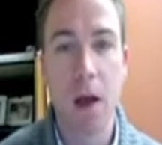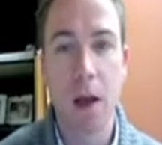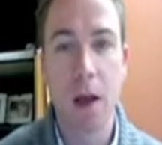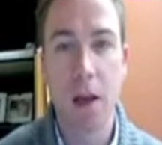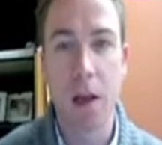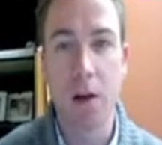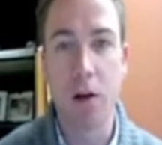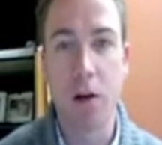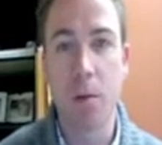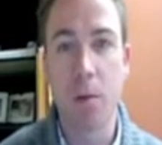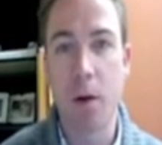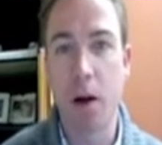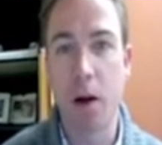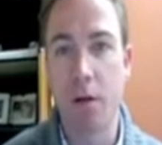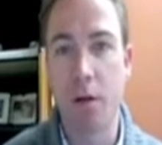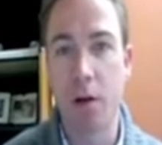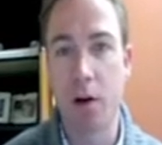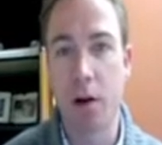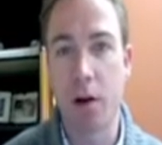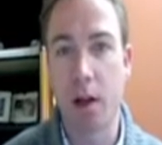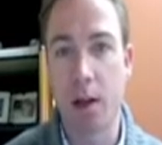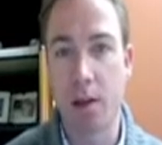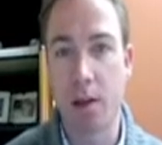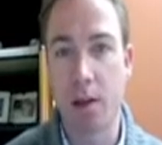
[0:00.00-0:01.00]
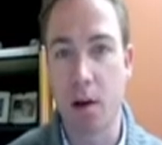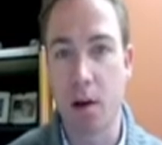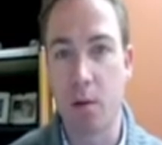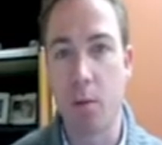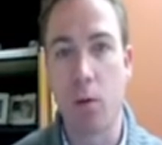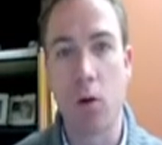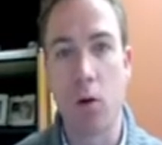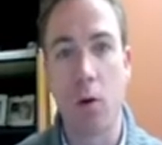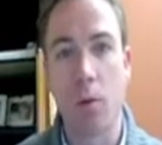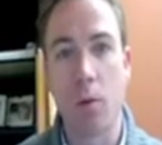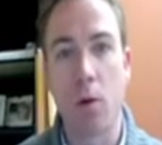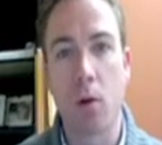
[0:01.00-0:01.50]
Now you might have other things that are
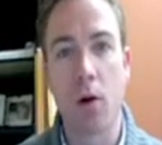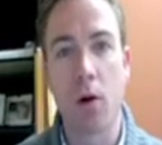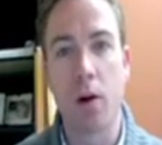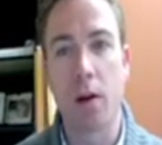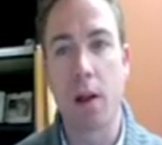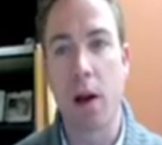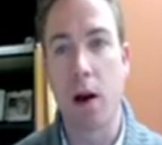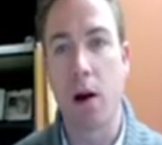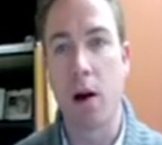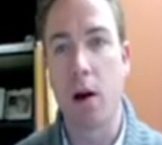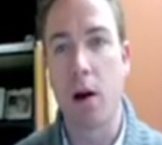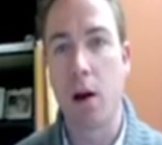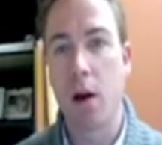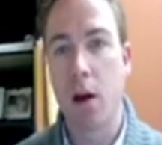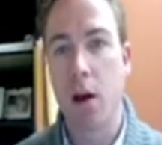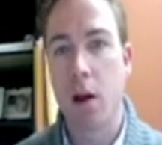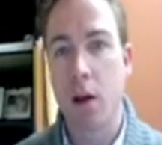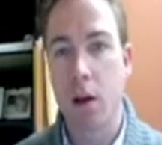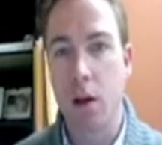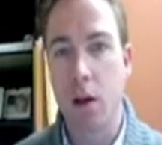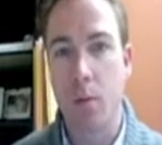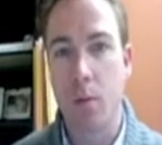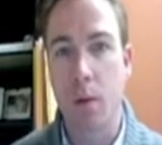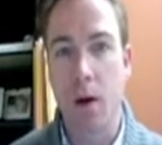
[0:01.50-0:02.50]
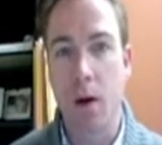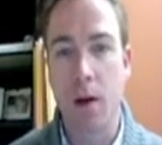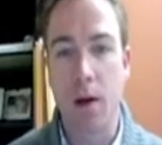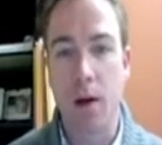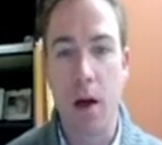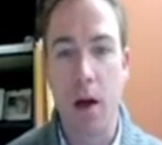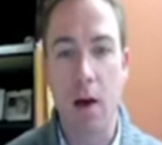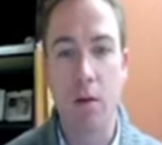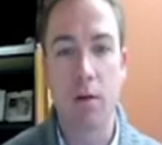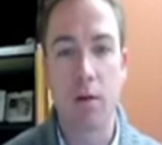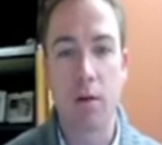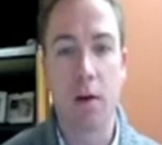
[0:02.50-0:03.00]
more important there. You might
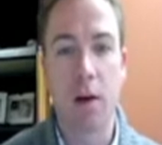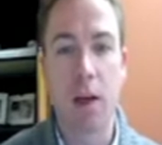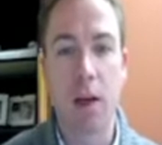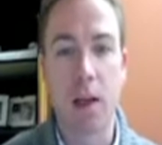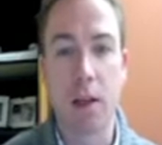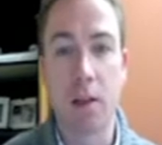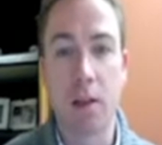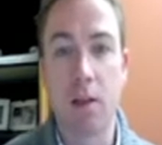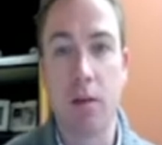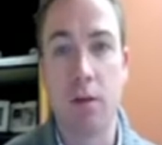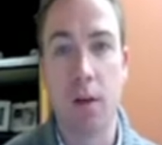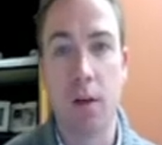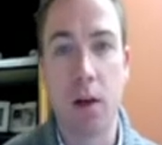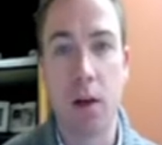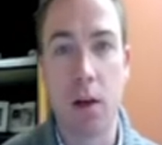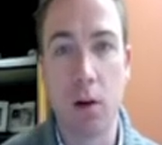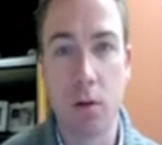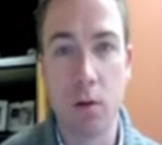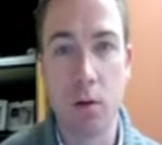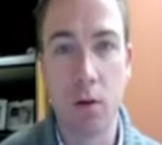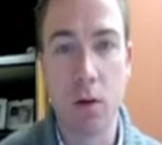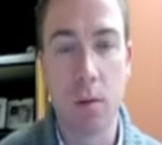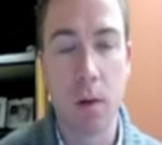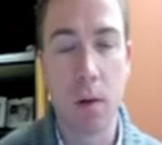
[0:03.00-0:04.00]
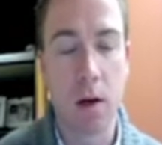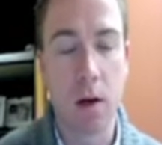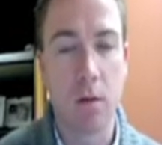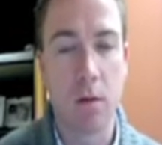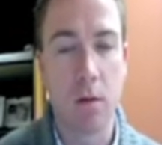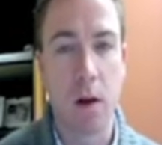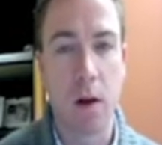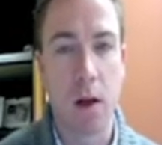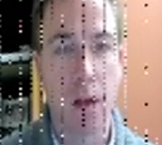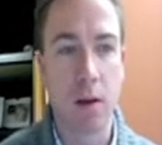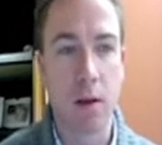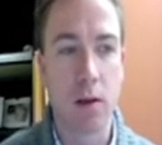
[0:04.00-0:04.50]
have links to videos, you might have
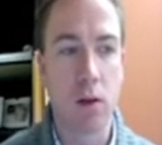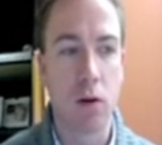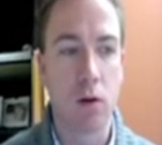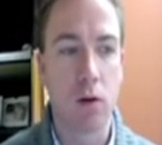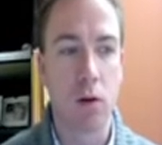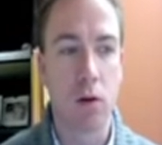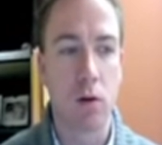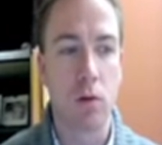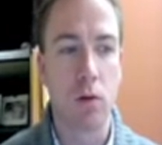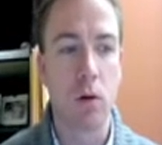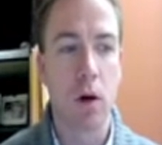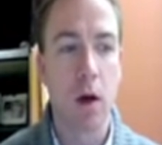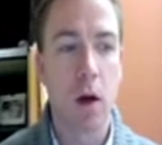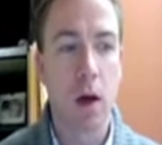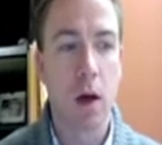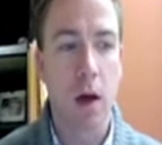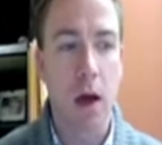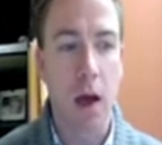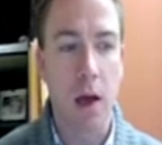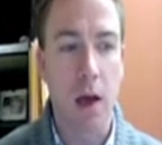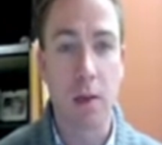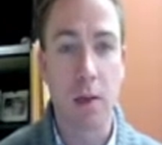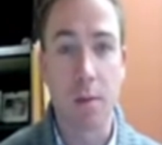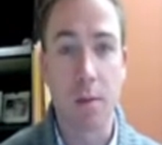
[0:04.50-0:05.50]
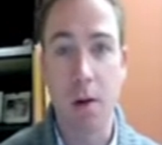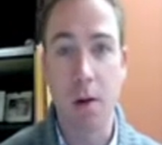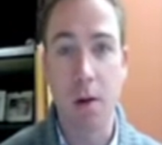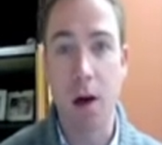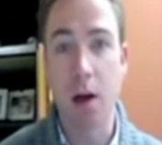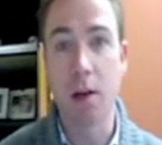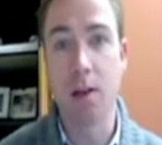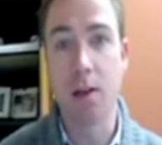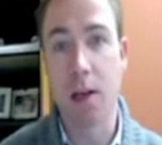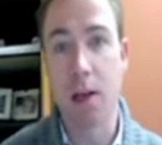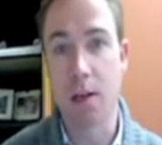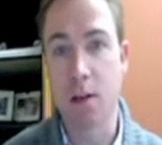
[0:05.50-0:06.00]
links to some
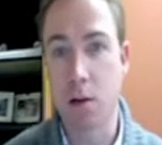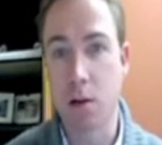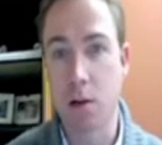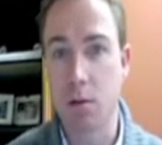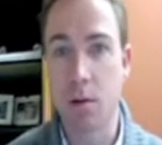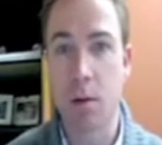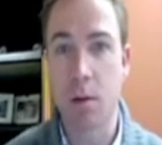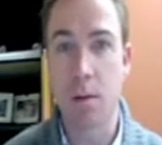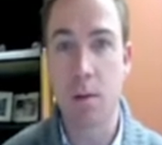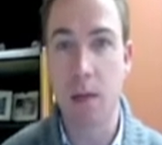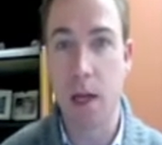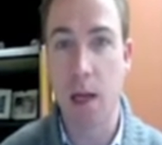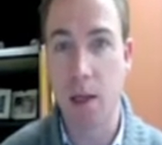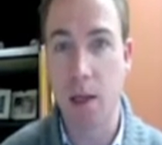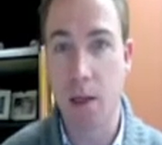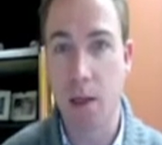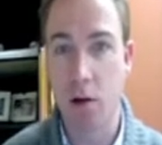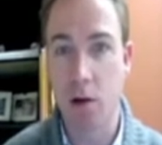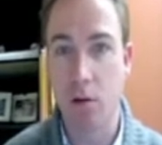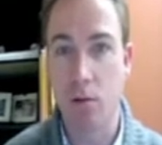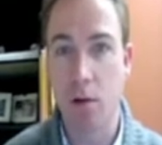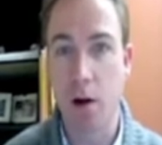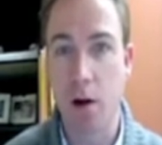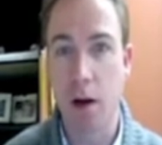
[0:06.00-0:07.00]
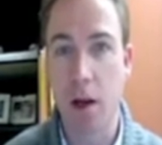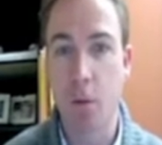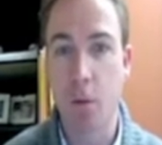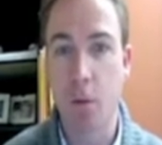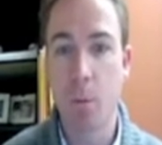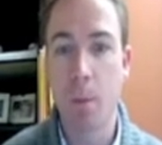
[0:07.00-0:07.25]
contests or sweepstakes that you're running.